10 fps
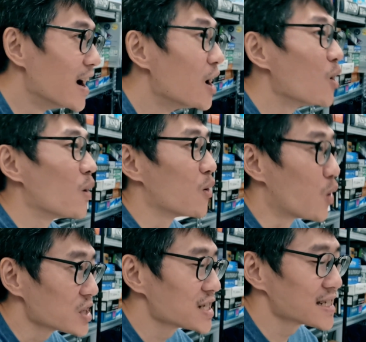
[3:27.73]
While
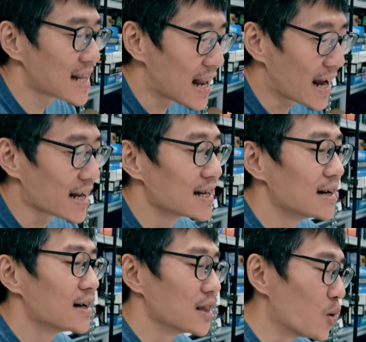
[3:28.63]
watches like
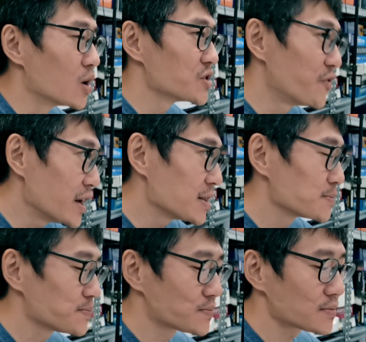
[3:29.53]
the Watch Fit
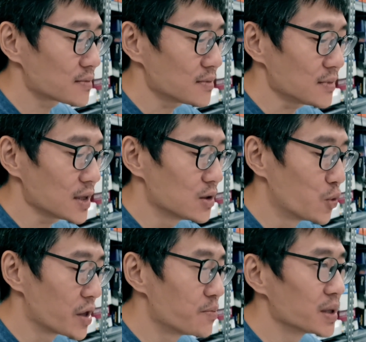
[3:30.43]

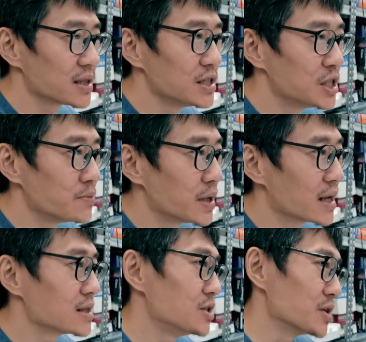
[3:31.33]
with built-in
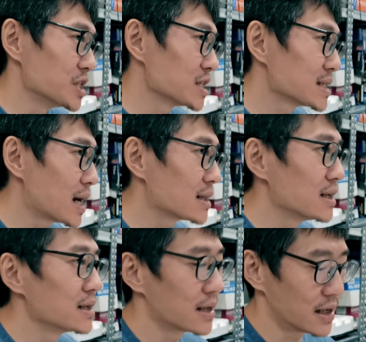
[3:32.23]
GPS, you can just start
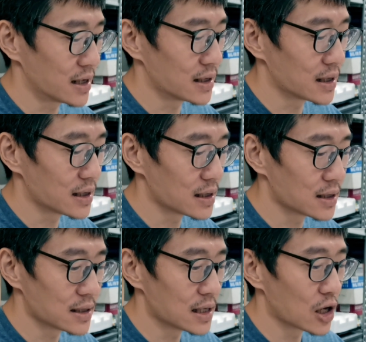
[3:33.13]
it and
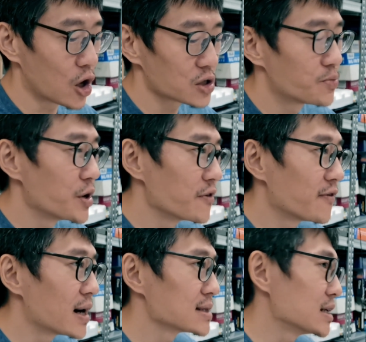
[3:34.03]
it locks pretty
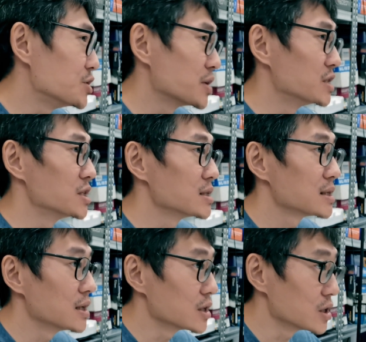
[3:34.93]
fast, and you can just
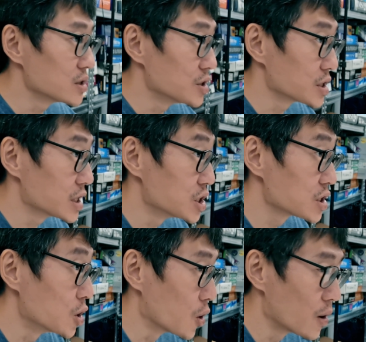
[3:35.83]

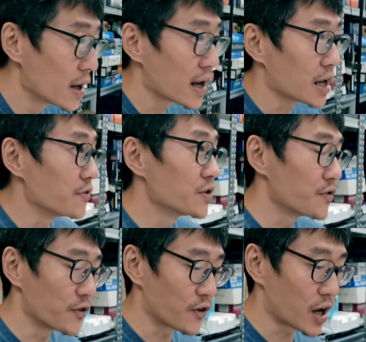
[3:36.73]
go. And even if you
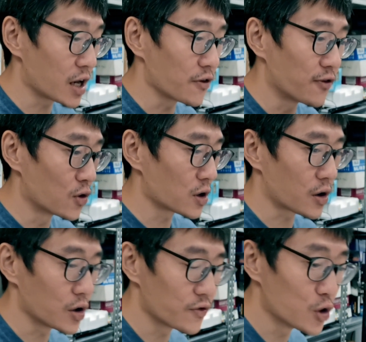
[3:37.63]
forget your phone or
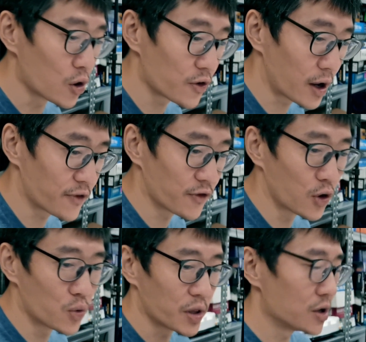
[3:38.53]
you don't have your phone
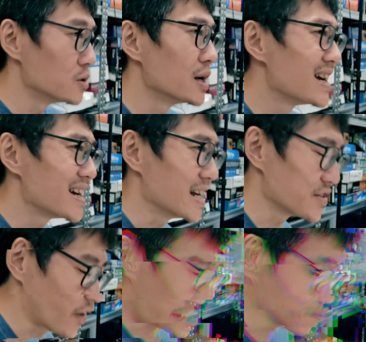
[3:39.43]
with you, it's fine.